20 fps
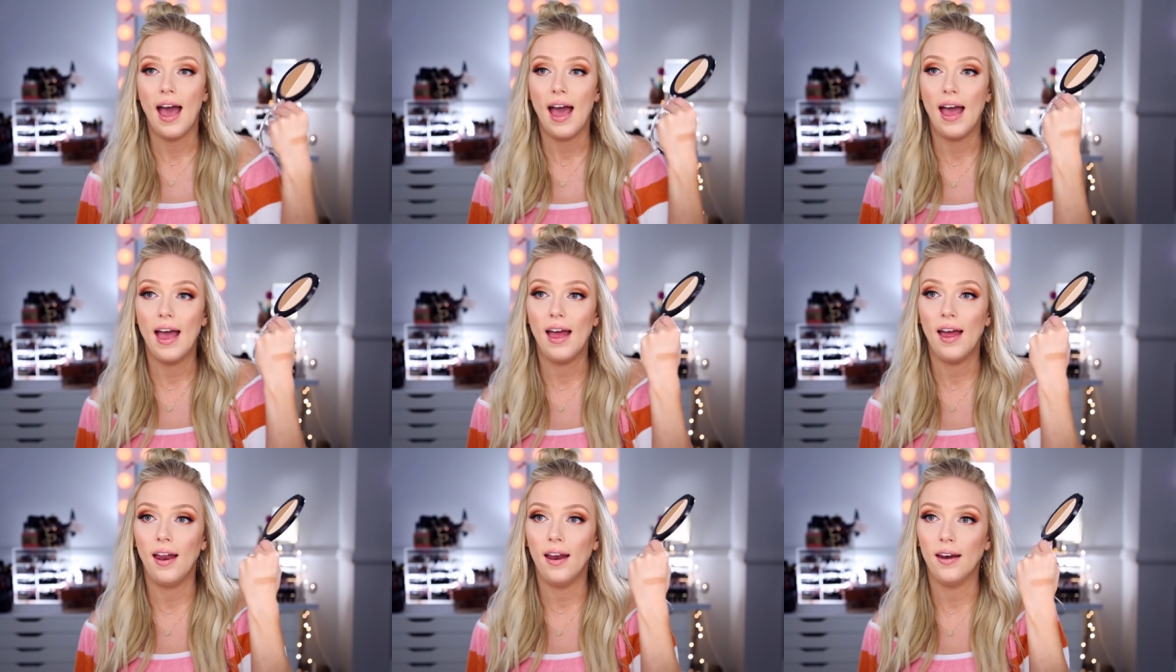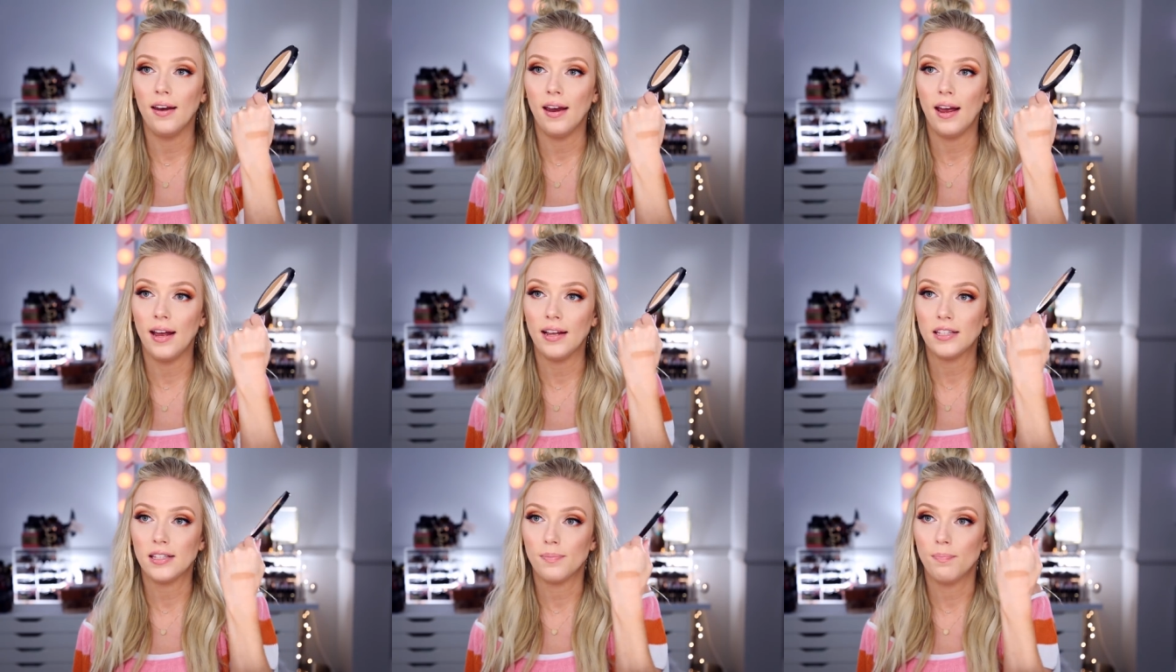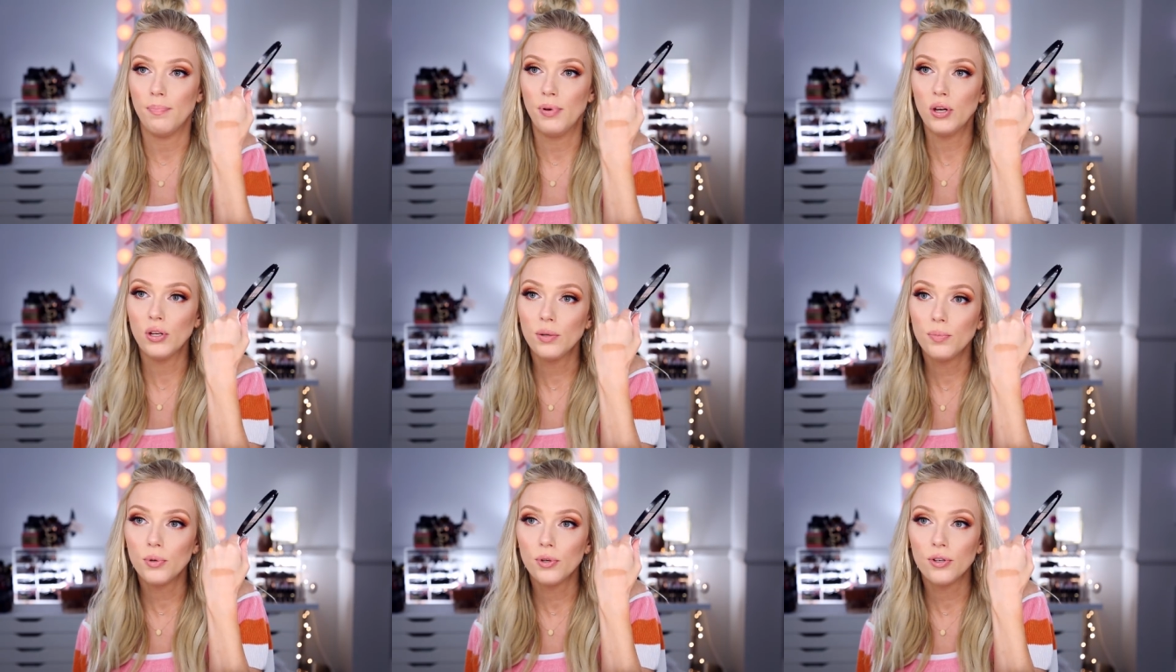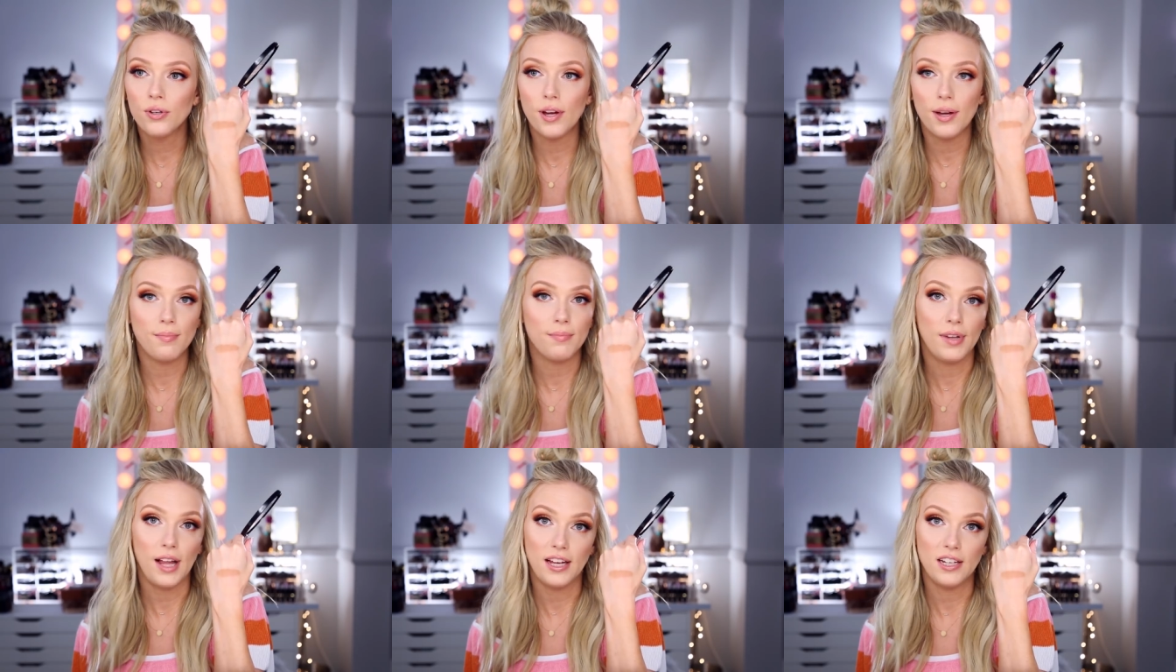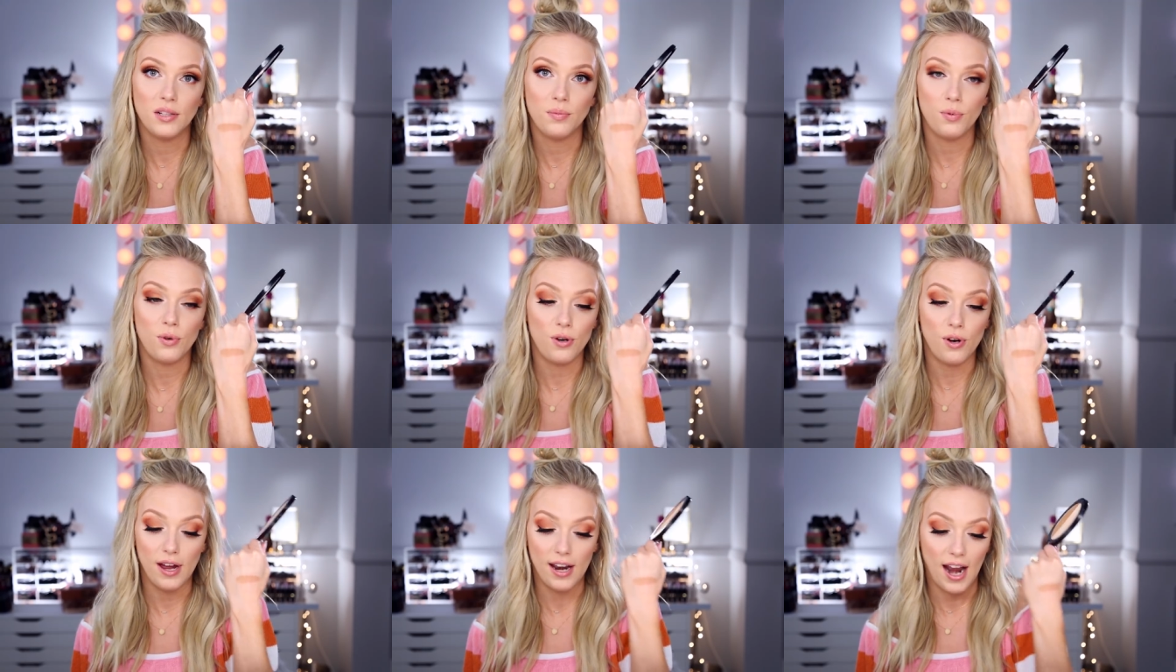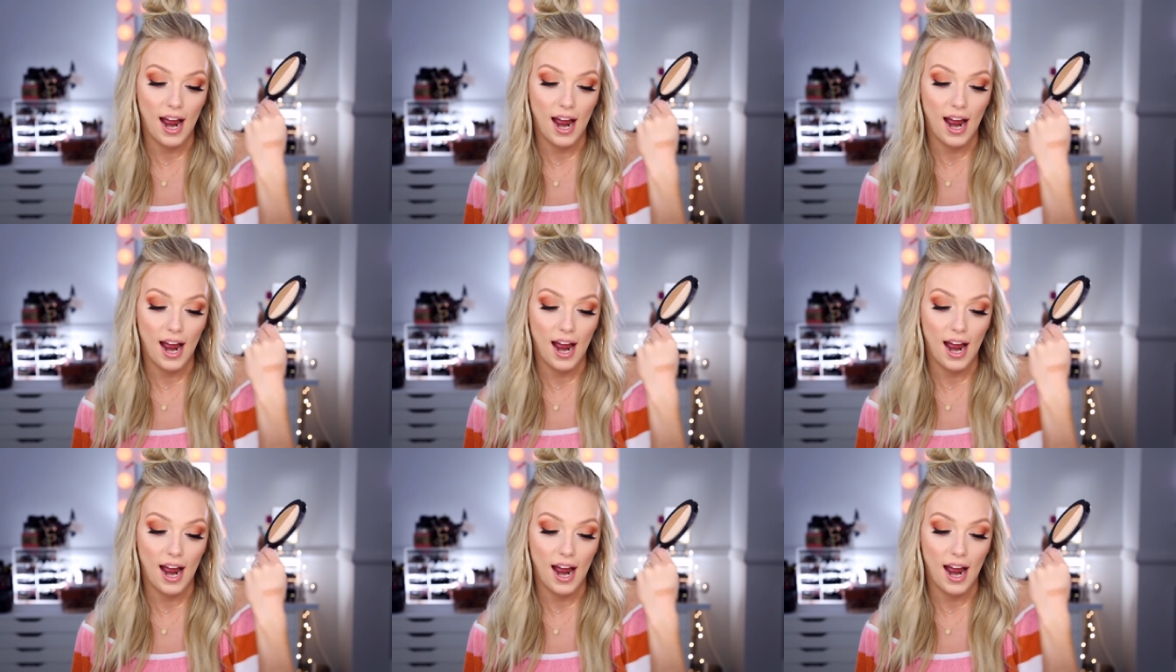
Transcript: And it's buildable and blendable.